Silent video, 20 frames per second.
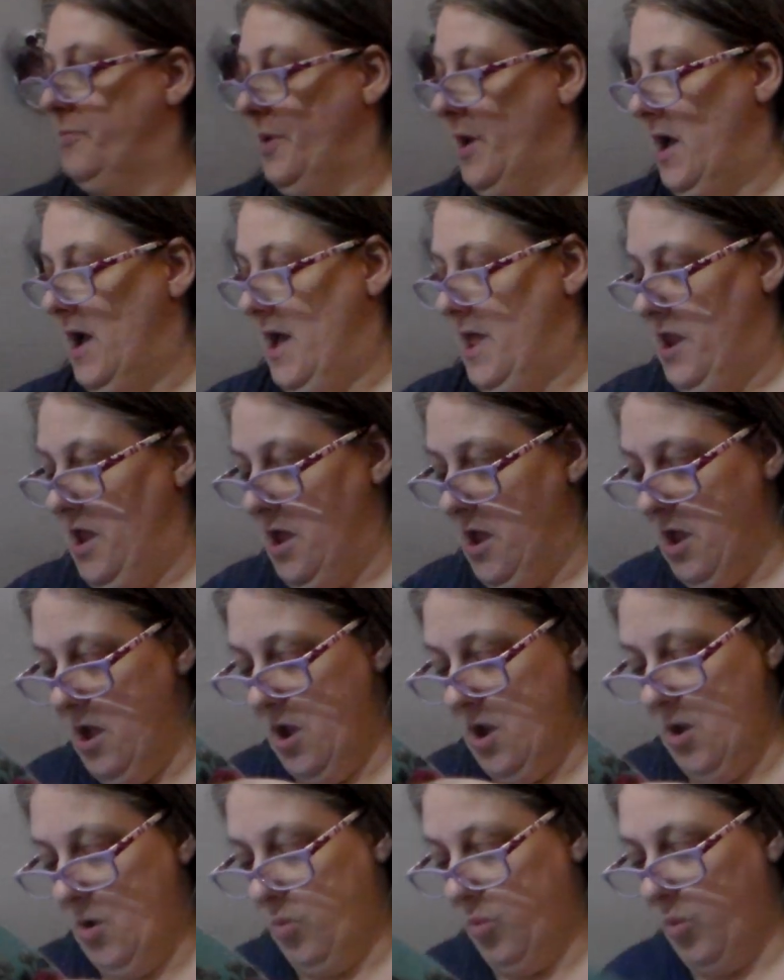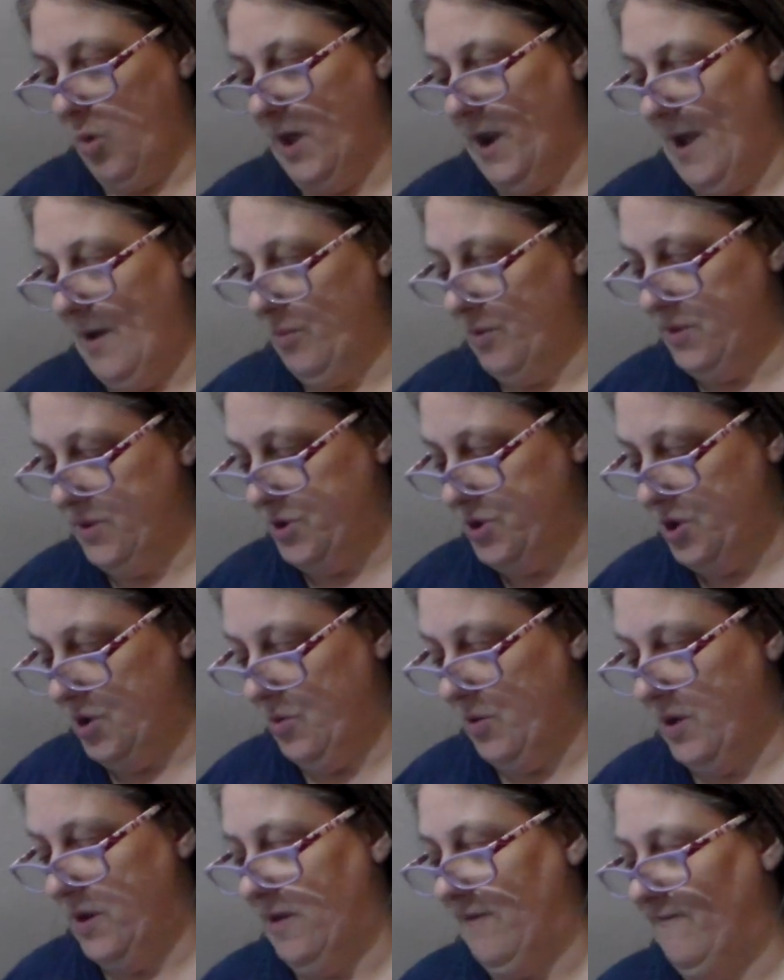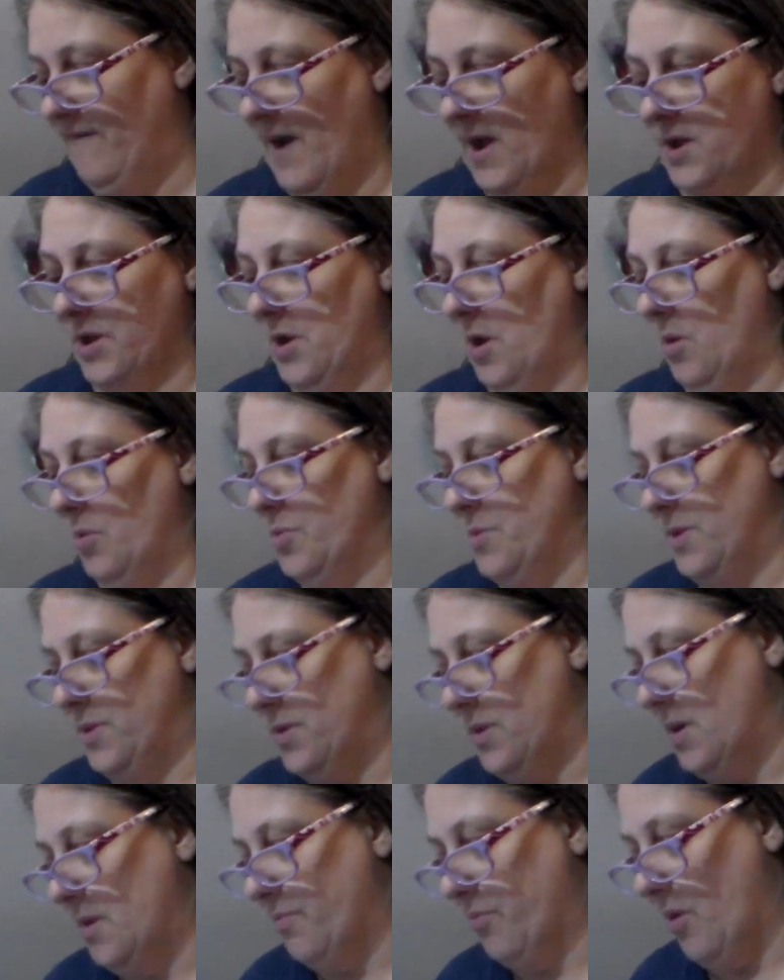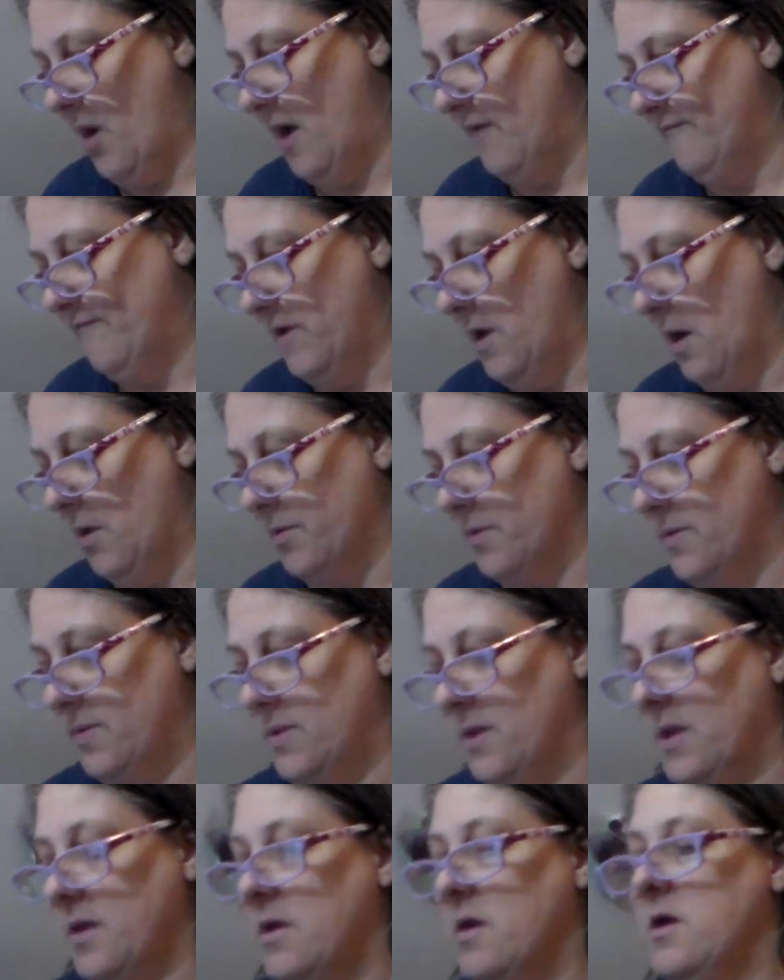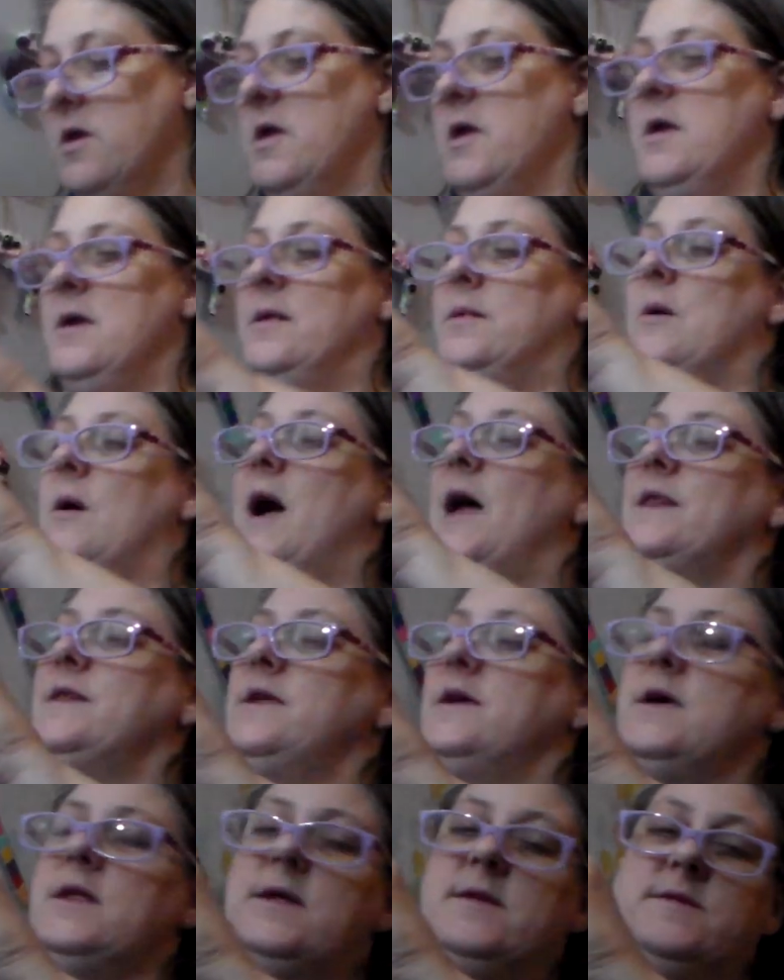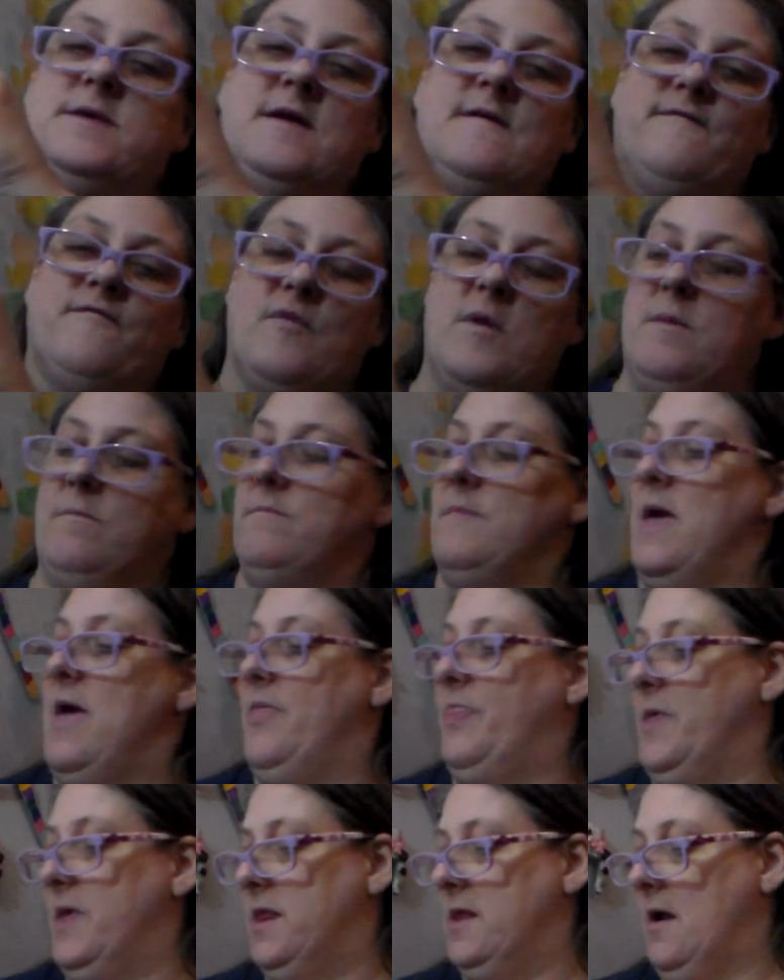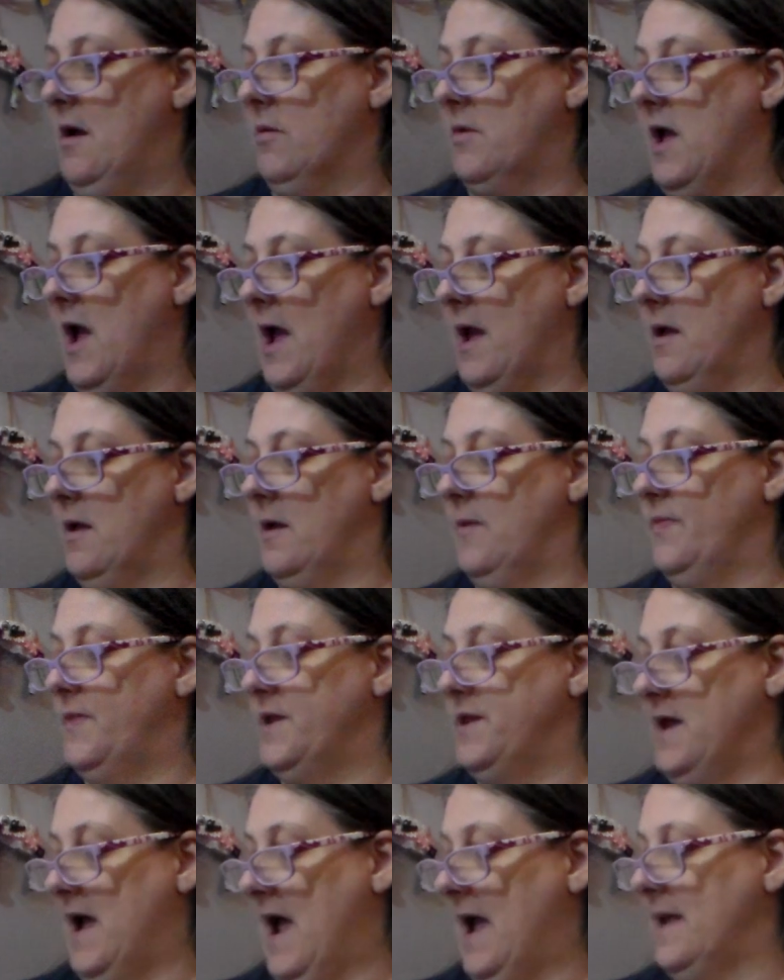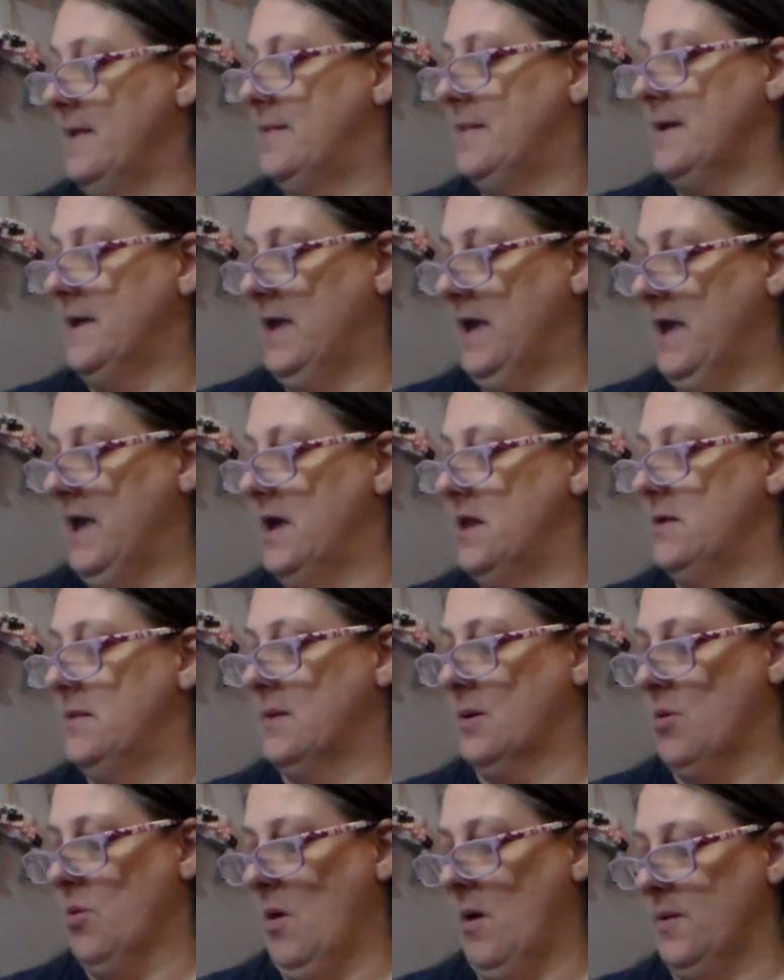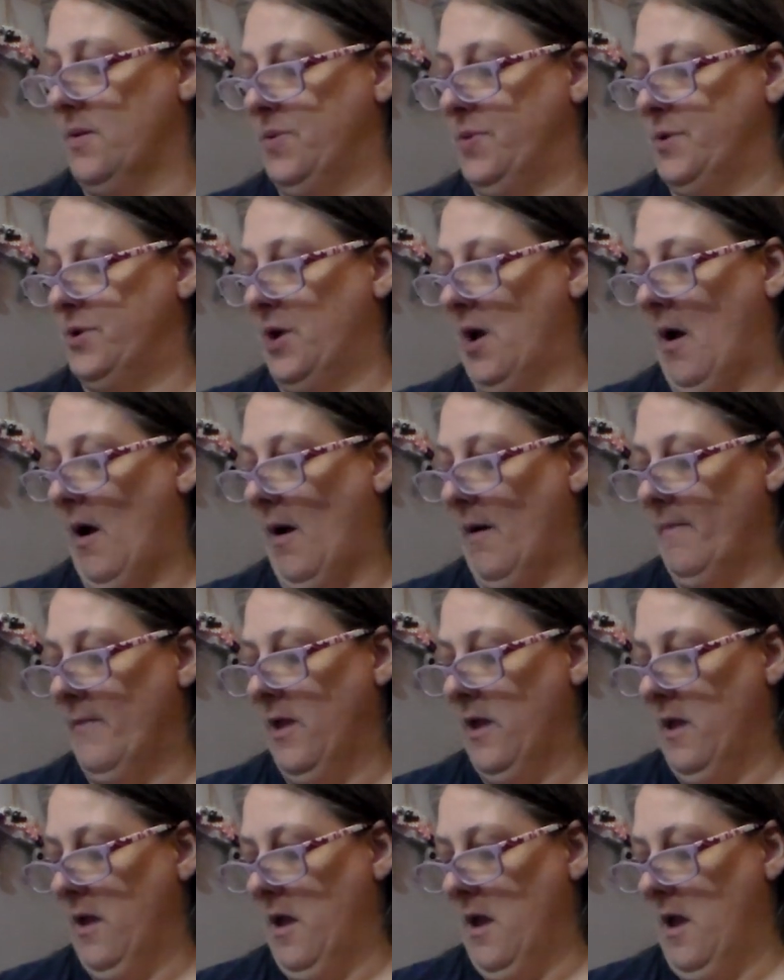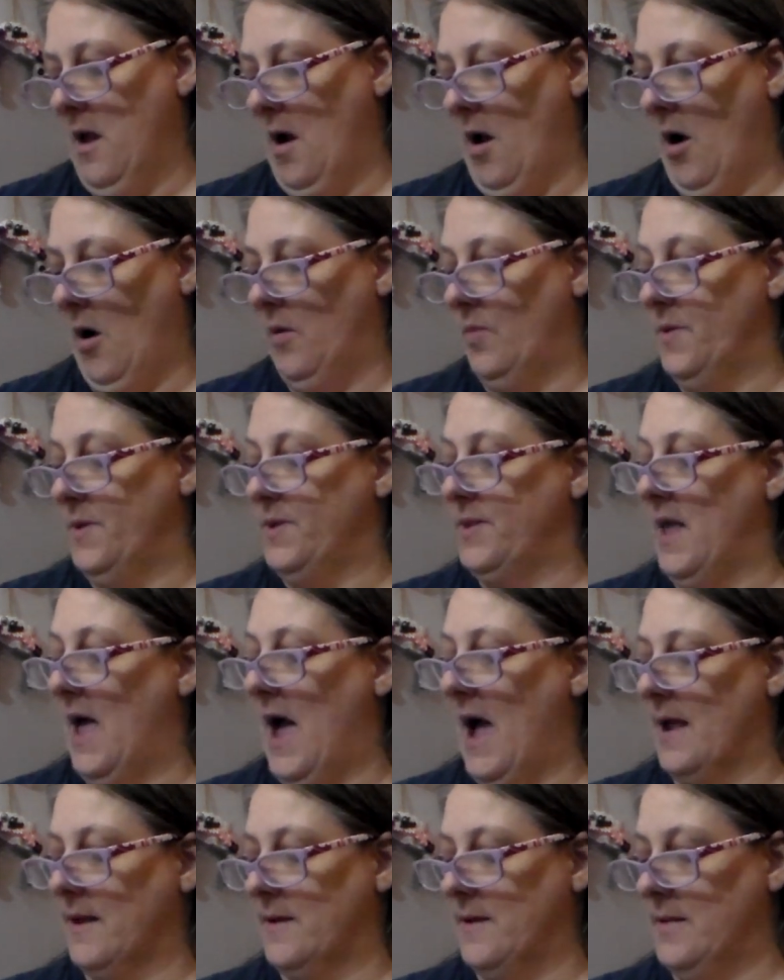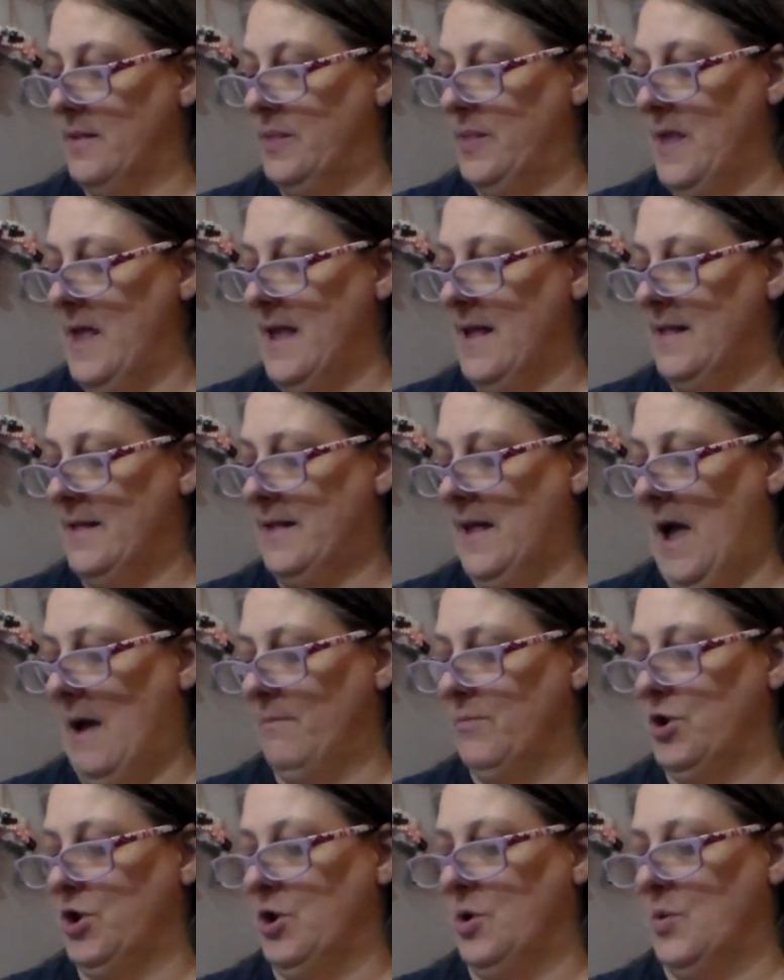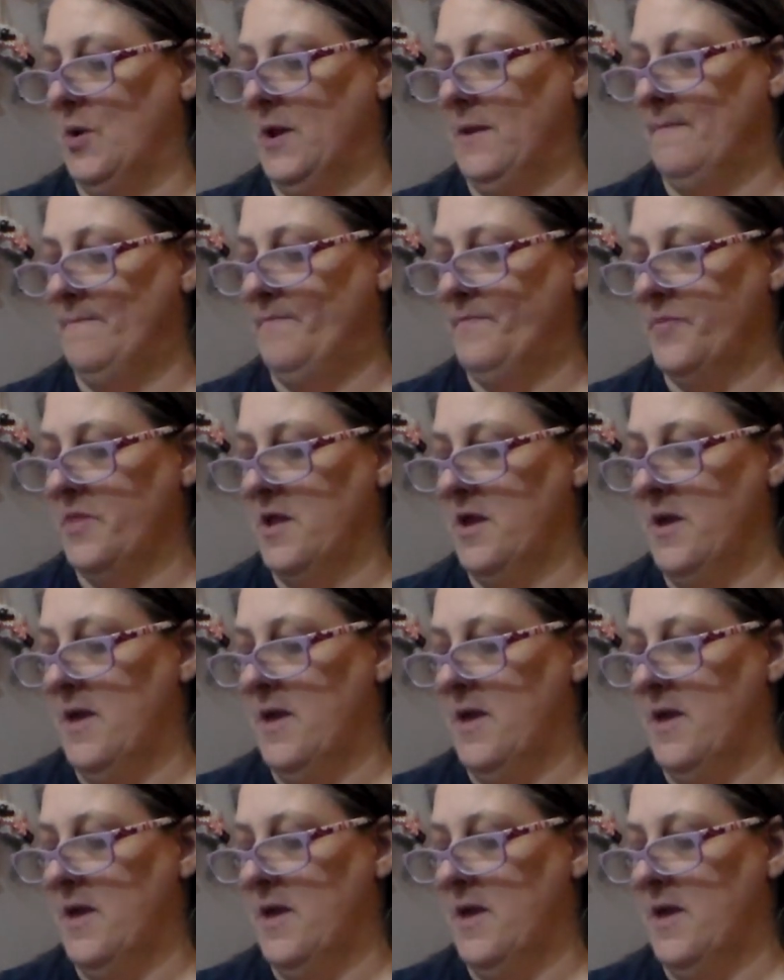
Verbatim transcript: But what I was doing, if I could hold this up right for y'all to see. So I did a different method. Okay, the days again is across the top on the side. Because this I'm doing